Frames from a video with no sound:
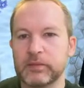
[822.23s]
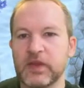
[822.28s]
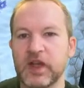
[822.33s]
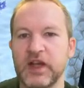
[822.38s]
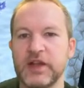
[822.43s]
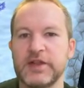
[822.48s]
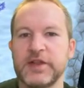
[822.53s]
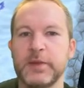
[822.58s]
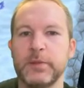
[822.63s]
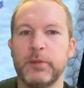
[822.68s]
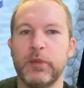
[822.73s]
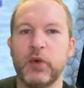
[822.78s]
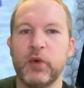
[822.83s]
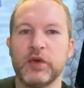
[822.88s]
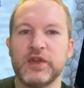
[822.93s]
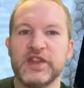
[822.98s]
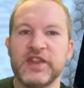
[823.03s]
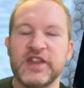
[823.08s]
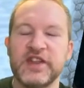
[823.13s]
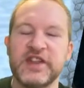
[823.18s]
It's
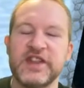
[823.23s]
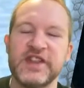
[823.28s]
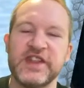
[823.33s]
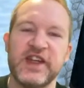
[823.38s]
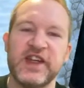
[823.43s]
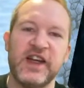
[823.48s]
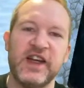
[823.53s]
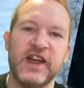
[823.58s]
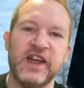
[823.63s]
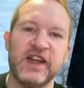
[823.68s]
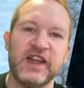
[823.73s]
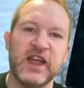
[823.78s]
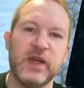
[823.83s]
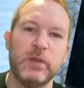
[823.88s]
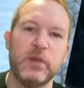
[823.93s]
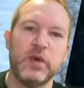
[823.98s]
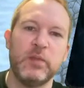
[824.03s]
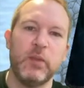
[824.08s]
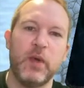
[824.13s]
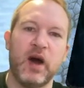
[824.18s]
important to
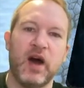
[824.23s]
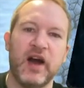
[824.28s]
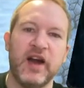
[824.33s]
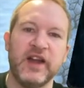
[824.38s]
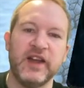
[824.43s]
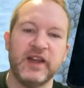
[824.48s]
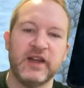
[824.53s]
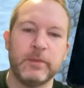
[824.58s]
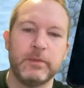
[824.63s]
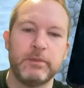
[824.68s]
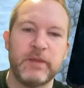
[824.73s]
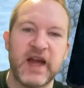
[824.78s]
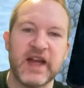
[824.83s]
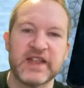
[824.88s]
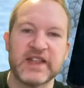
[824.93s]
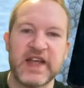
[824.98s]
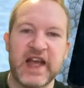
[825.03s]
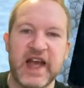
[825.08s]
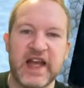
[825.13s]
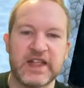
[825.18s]
keep in mind
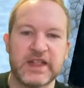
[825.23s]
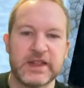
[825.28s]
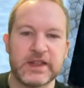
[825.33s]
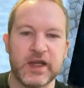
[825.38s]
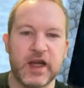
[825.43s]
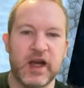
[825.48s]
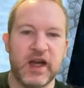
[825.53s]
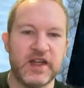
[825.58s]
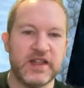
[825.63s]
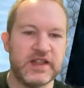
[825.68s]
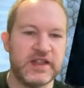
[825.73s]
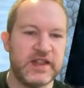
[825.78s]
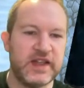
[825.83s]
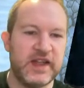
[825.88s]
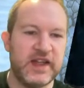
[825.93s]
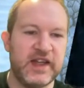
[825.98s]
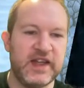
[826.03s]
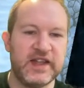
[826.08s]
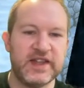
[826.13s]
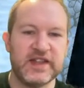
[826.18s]
max hand size
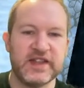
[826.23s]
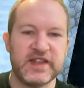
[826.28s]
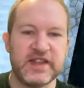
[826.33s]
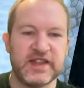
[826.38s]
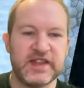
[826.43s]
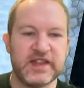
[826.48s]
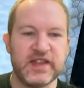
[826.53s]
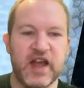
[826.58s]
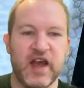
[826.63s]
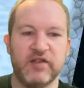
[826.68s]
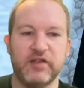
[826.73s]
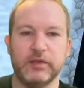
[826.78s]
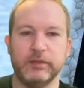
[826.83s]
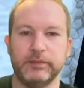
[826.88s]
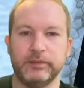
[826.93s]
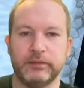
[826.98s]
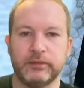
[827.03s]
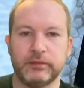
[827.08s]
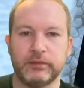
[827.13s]
is 7.